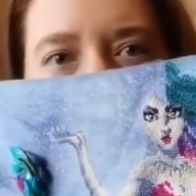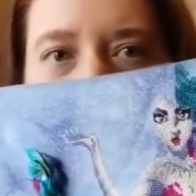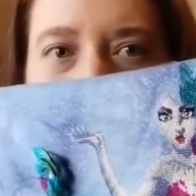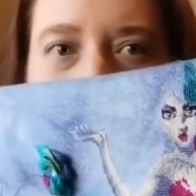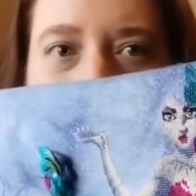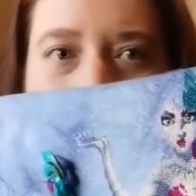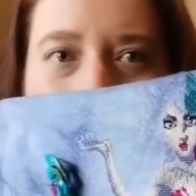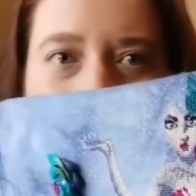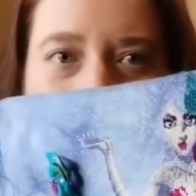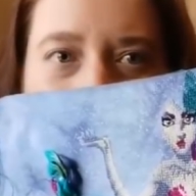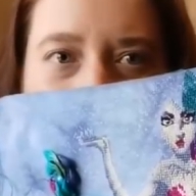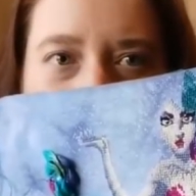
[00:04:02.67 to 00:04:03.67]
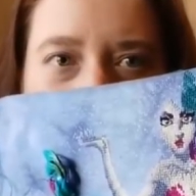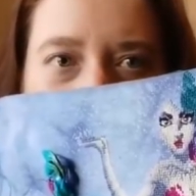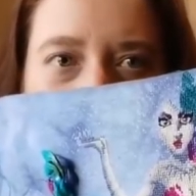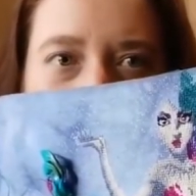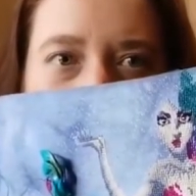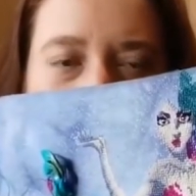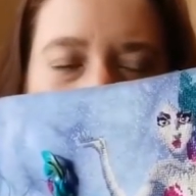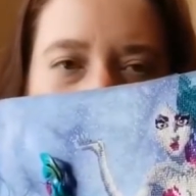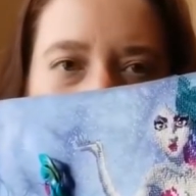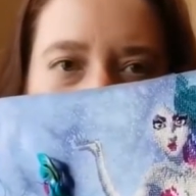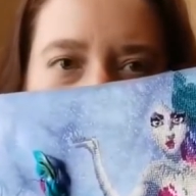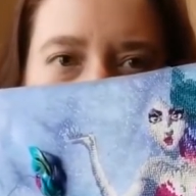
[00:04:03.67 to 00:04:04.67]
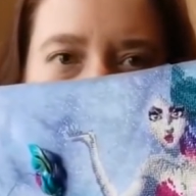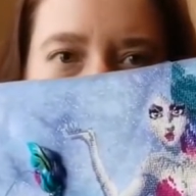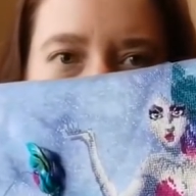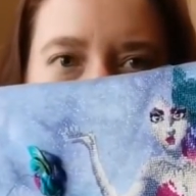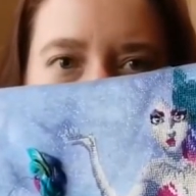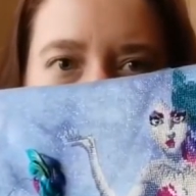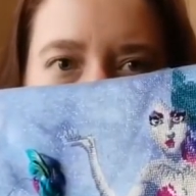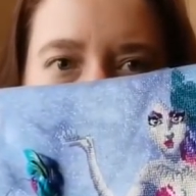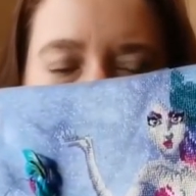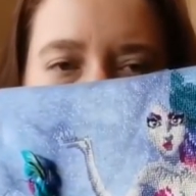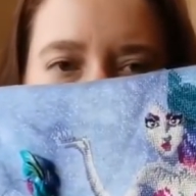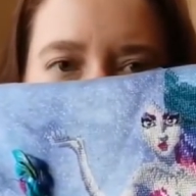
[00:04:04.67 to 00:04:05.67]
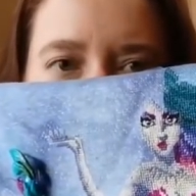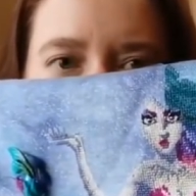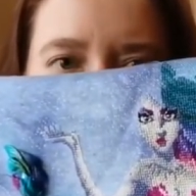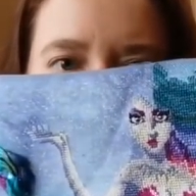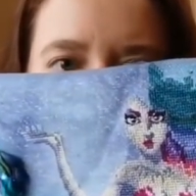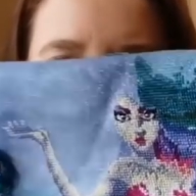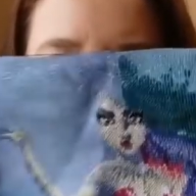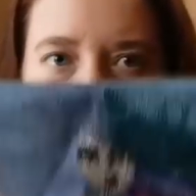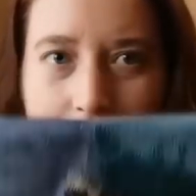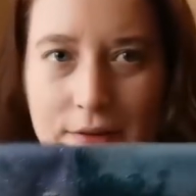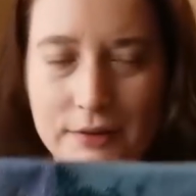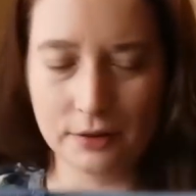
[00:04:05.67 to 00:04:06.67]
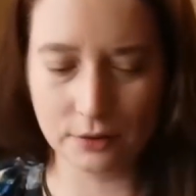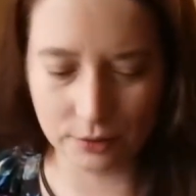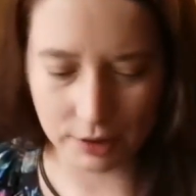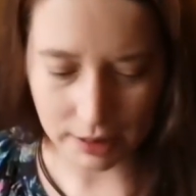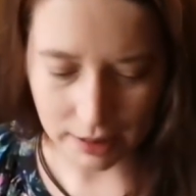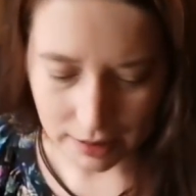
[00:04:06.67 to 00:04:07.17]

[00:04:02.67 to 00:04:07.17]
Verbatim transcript: found the lines where I thought that the highlights should be, and that's what I'm doing. So